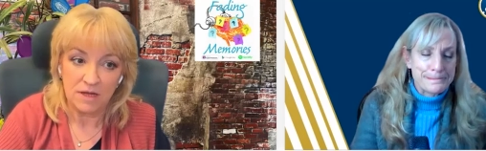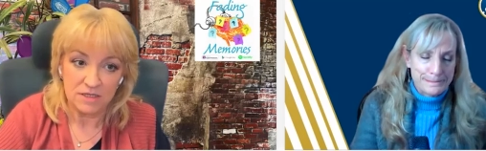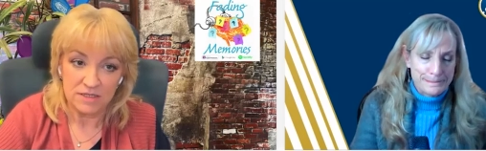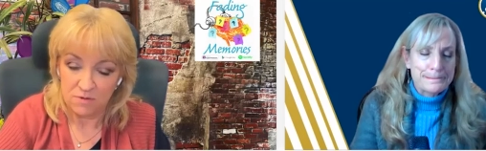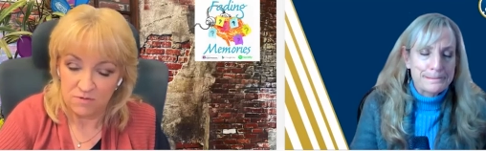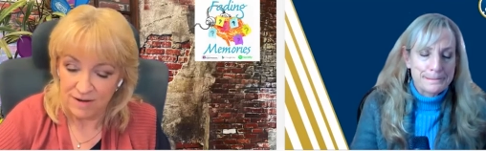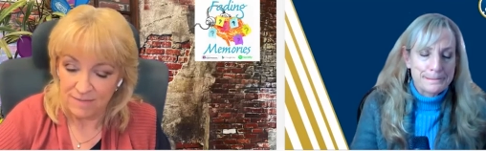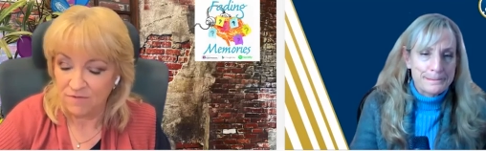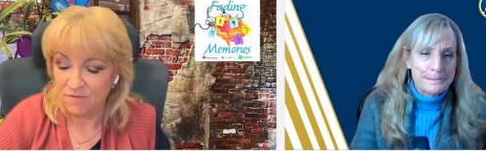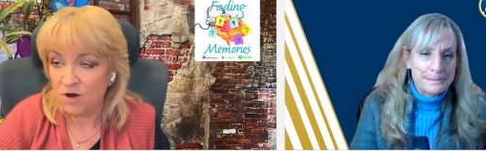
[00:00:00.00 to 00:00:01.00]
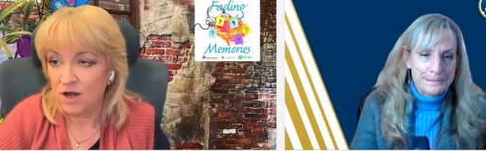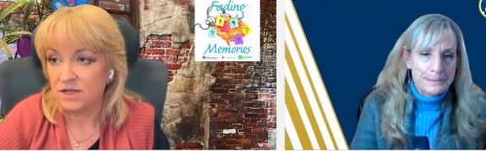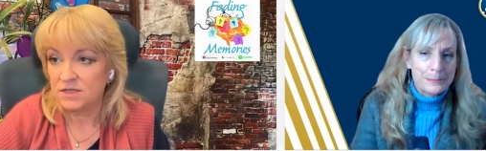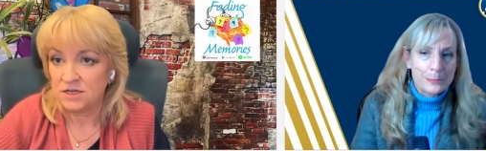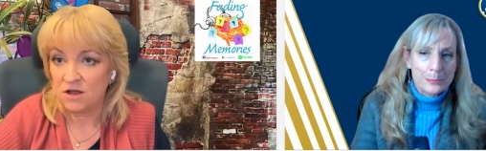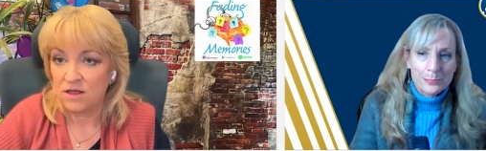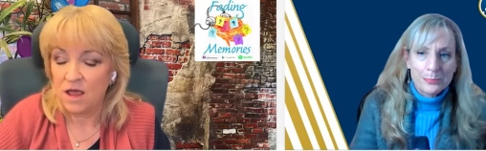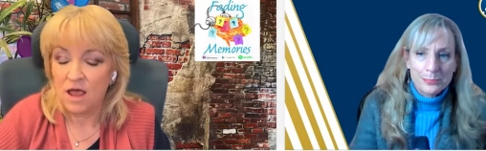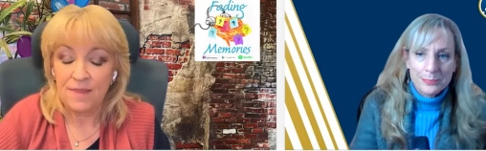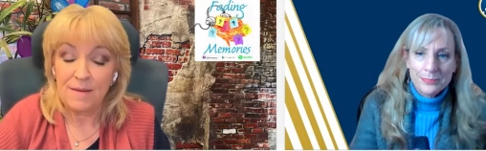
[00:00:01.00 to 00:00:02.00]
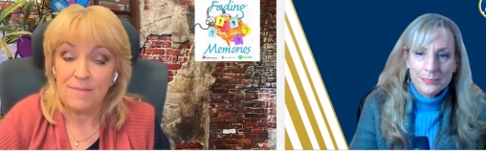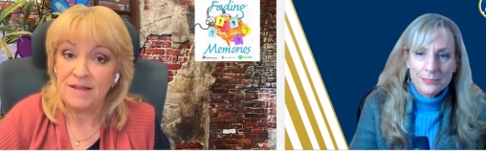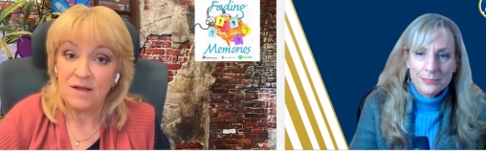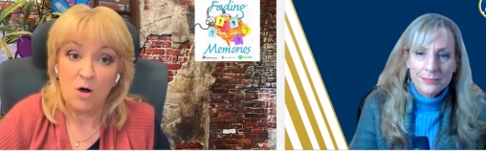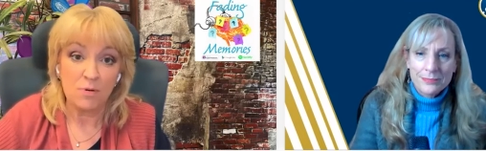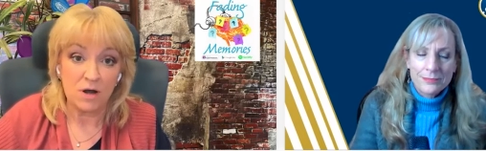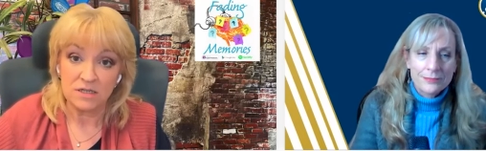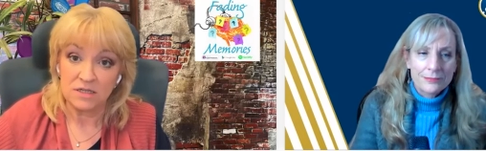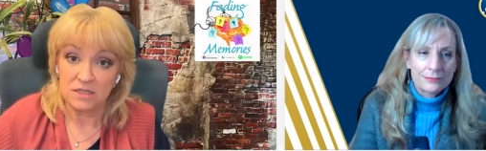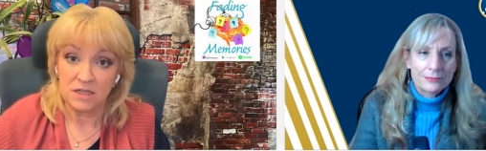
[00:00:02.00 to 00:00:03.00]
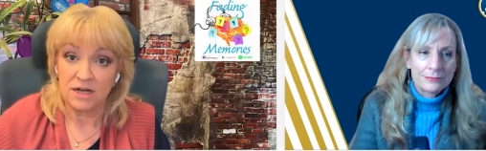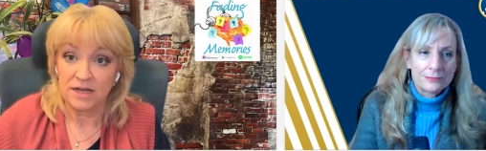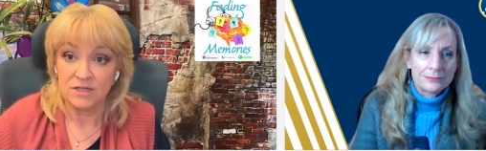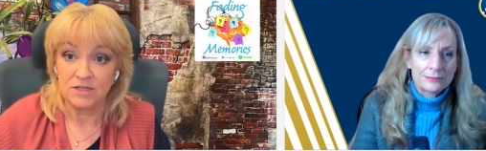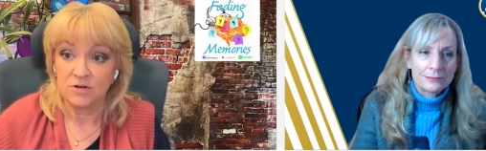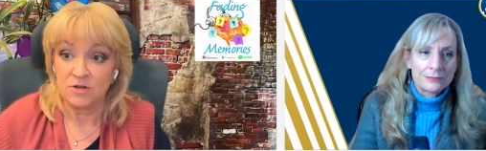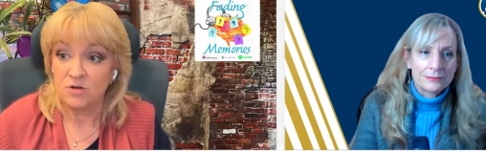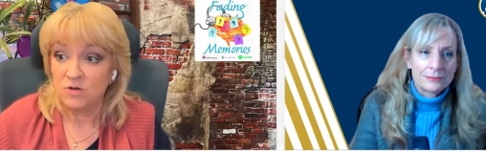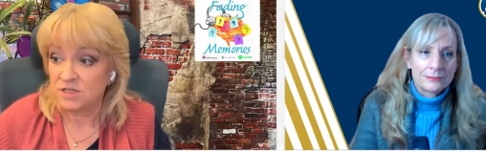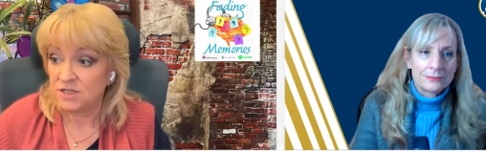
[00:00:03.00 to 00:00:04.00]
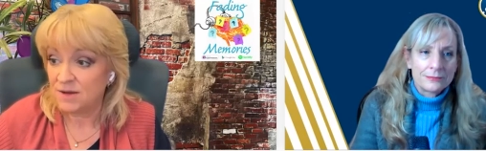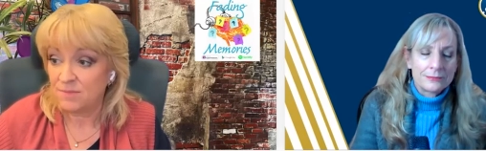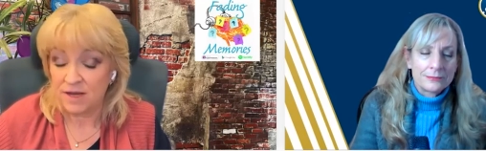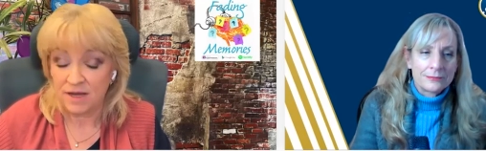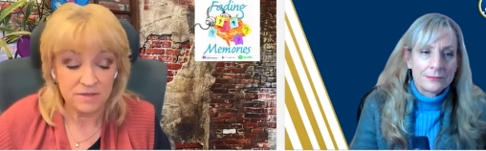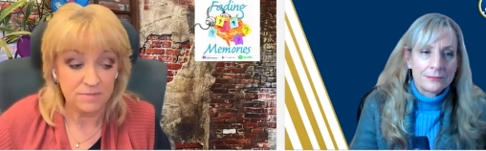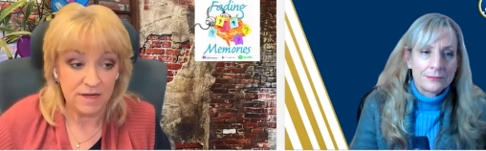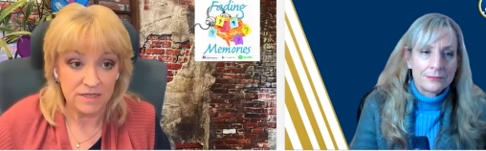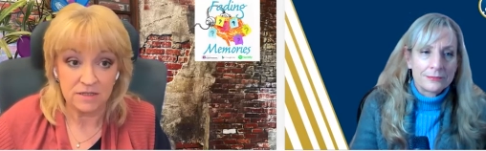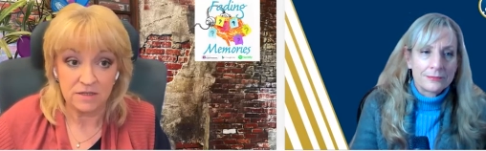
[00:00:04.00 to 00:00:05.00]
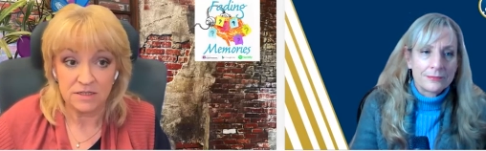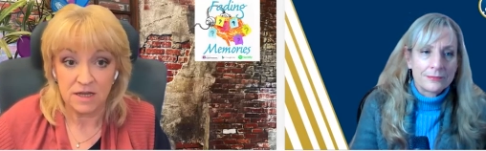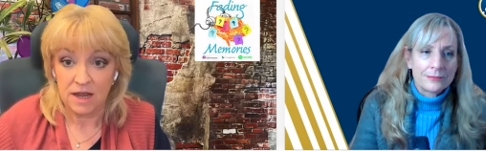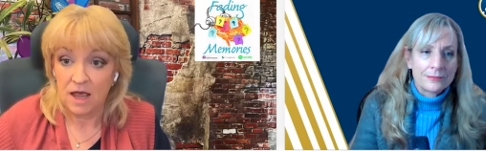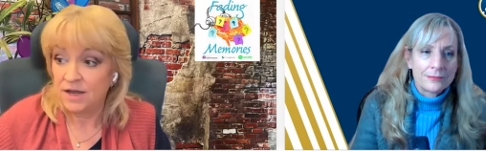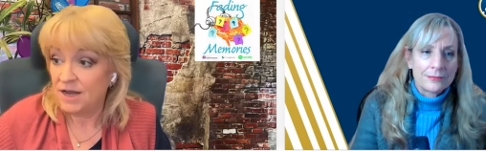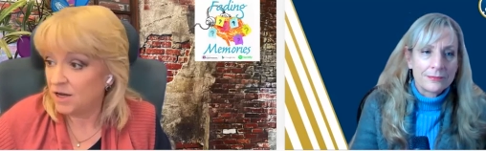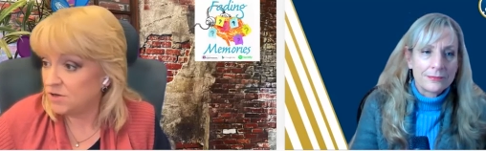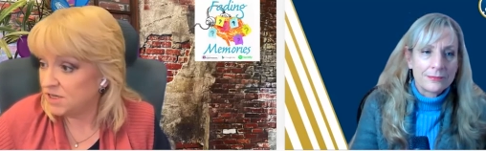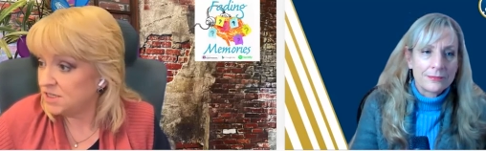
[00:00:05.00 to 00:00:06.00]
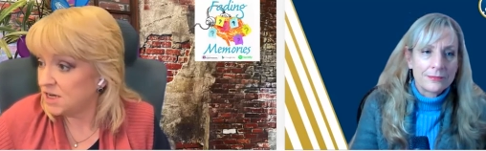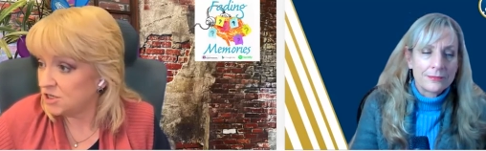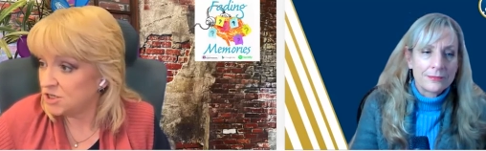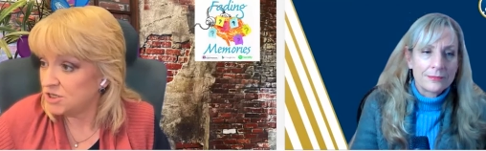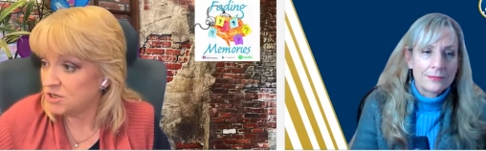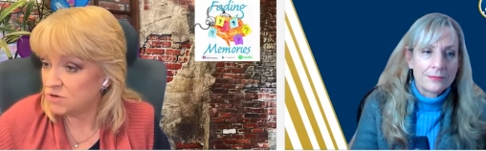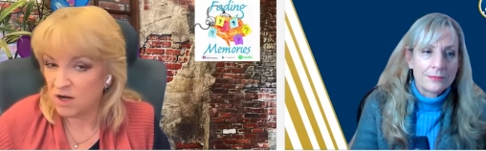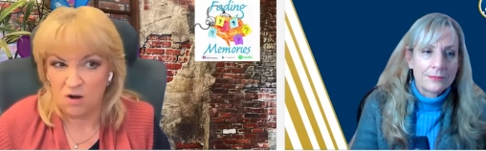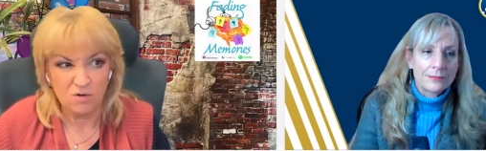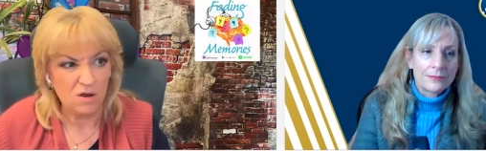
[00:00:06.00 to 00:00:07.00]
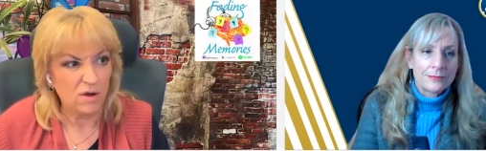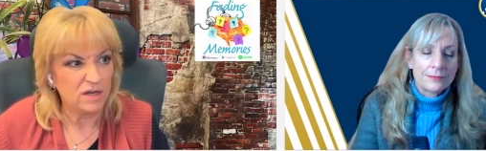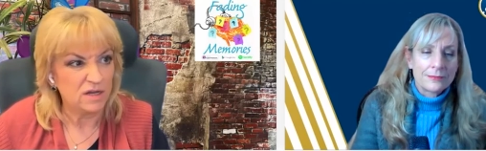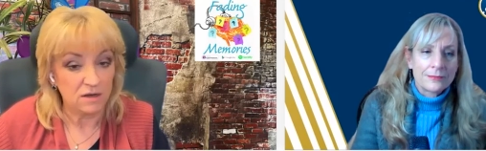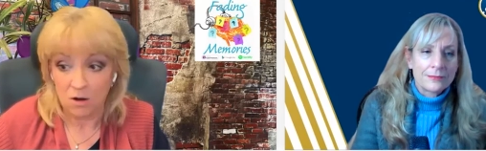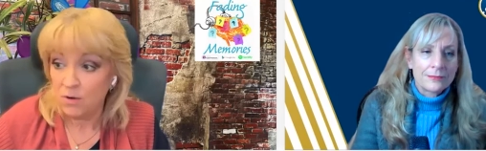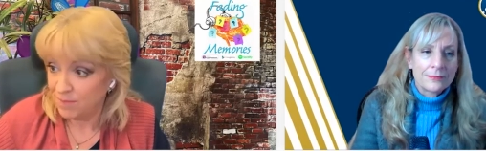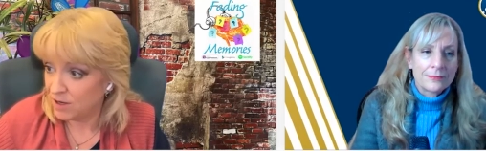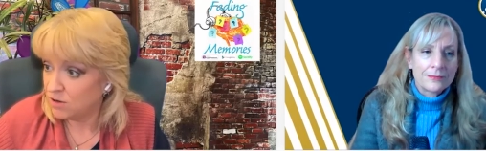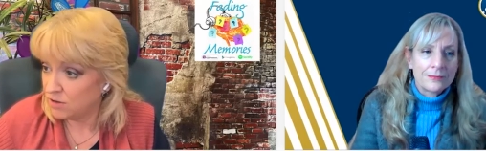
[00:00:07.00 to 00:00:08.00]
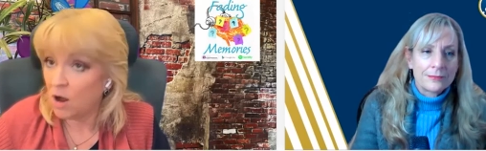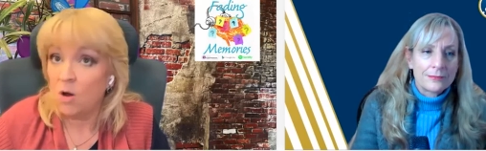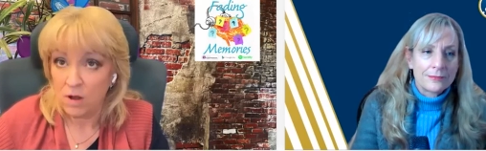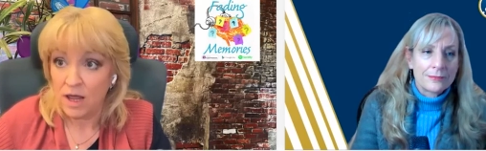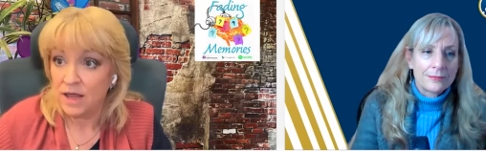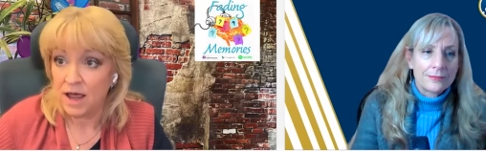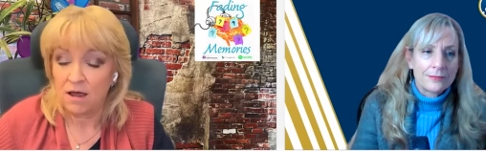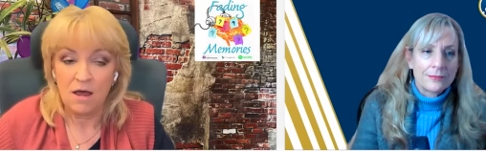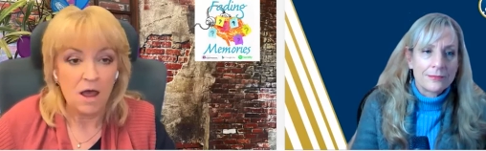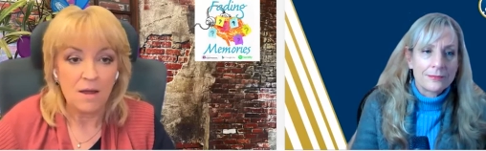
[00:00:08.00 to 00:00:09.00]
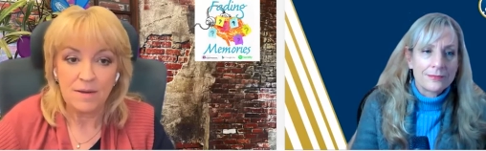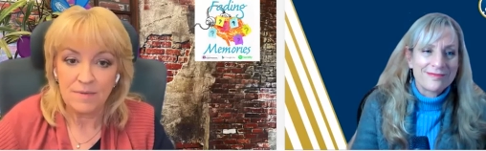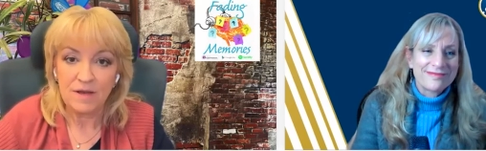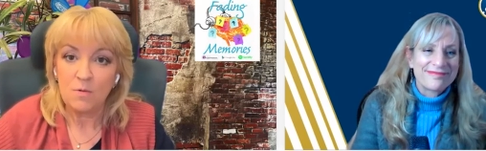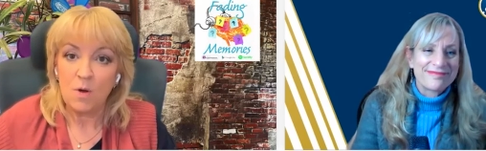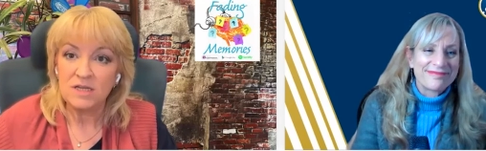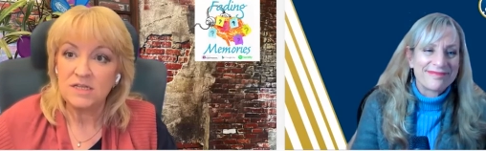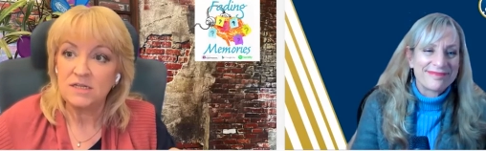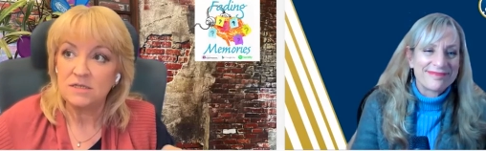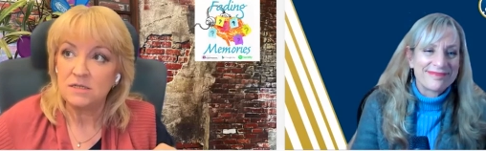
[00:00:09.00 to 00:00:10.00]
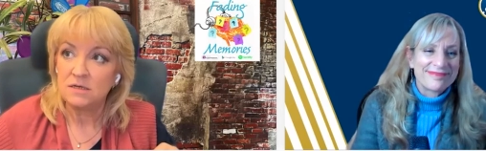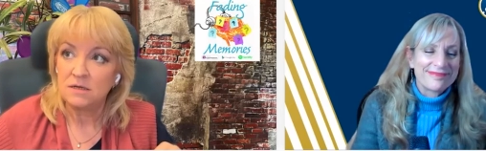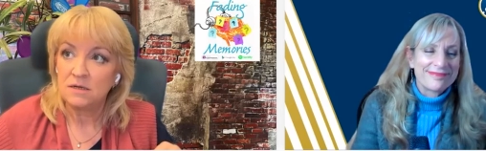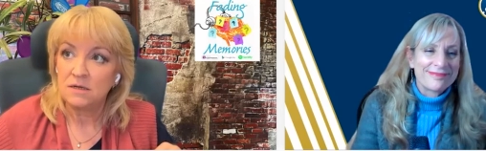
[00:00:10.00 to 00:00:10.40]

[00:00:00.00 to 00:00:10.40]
Speaker 1: because they were family friends and all that made the whole process a lot easier too, because they'd ba basically say, "Now you did such and such, right? Oh no, I didn't. Oh, you better do. That. Okay, yeah. I mean, it wasn't.